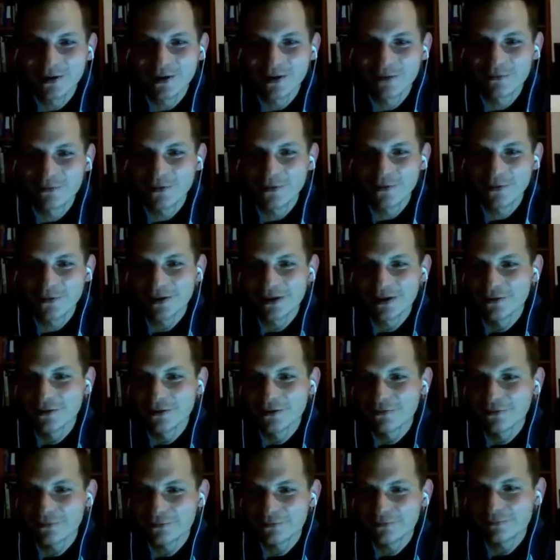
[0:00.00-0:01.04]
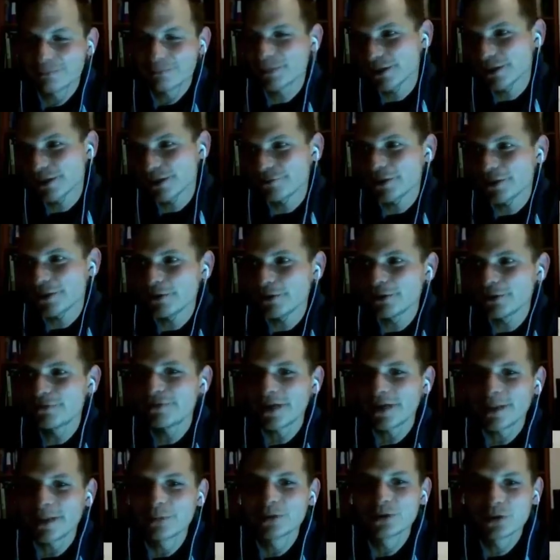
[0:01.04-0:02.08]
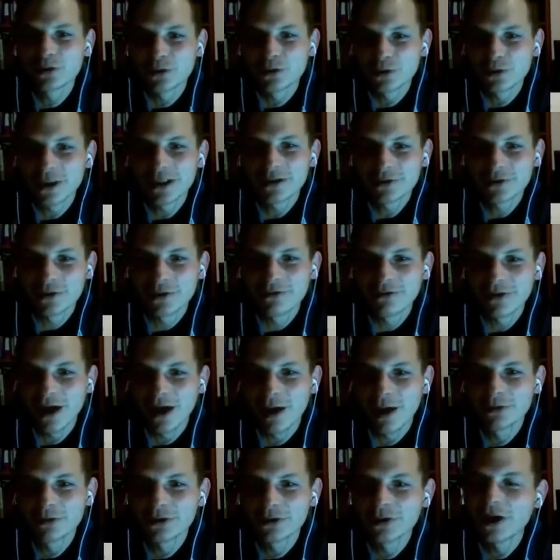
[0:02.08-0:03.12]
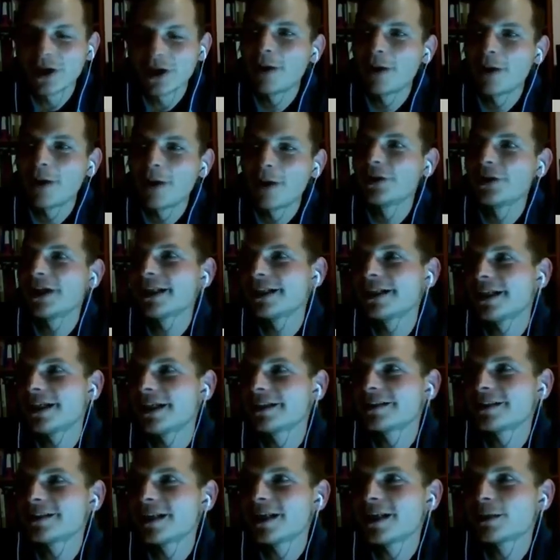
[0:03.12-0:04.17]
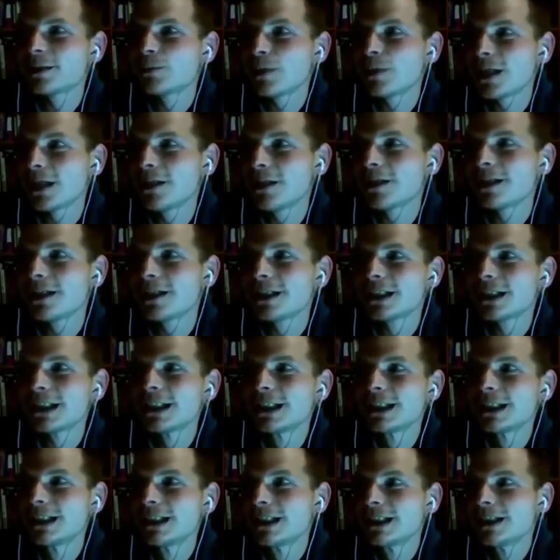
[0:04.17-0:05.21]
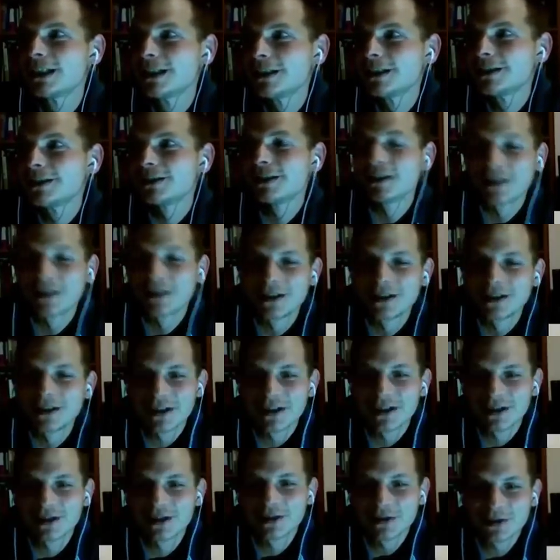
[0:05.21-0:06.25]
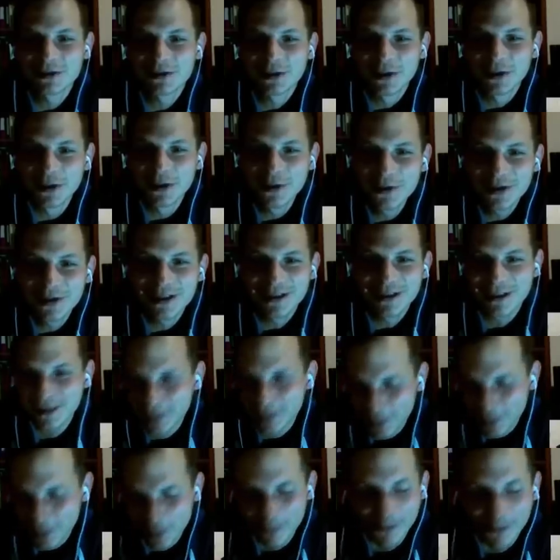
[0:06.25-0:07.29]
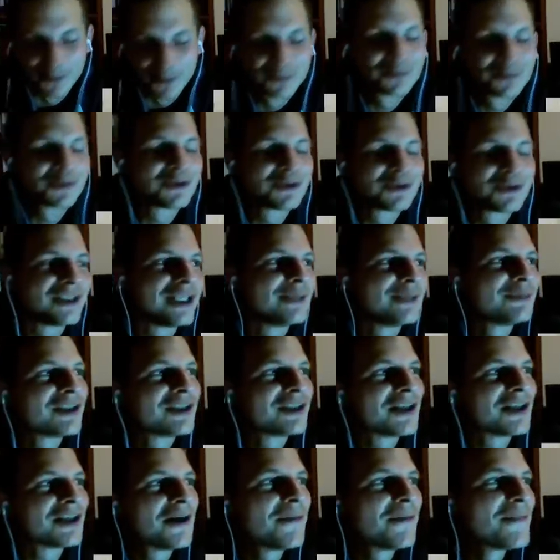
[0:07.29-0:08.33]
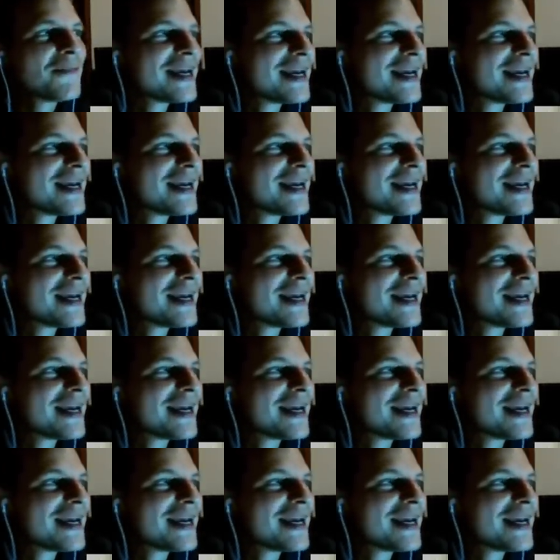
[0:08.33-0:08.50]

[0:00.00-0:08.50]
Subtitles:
of by a very famous curator of arms and armor, and I said, well, dear sir, I won't put names here,